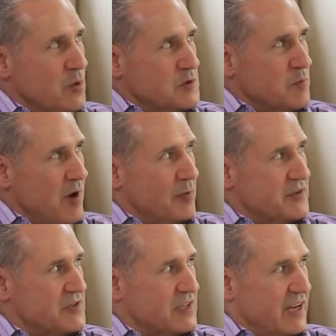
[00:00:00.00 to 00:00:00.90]
words
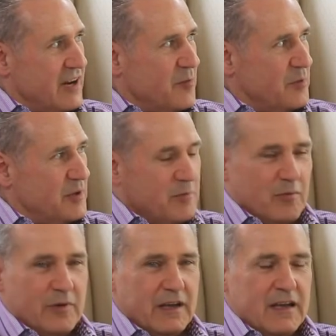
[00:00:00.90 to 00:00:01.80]
probably scare
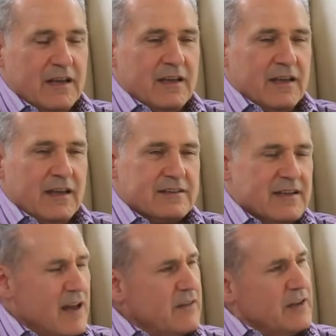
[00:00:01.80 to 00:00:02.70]
people, but it's
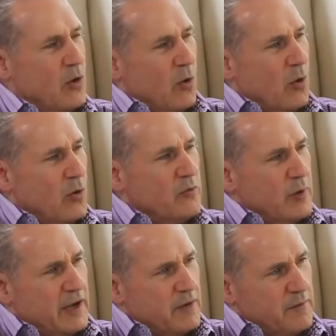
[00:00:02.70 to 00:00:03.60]
kind of the old
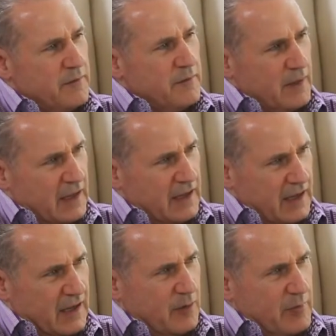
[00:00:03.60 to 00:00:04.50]
way of
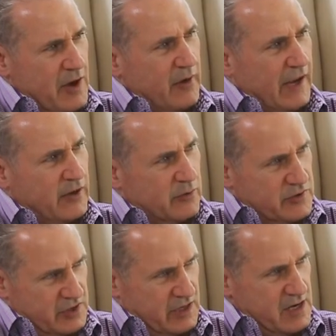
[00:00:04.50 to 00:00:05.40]
thinking about
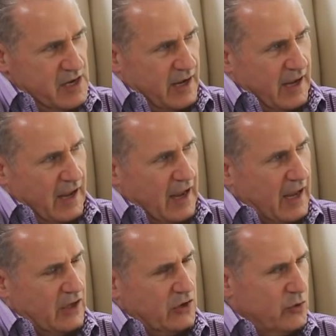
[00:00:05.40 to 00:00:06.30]
energy,
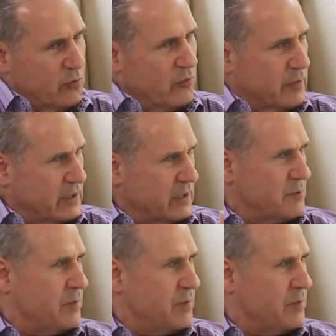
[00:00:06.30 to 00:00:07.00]
and you really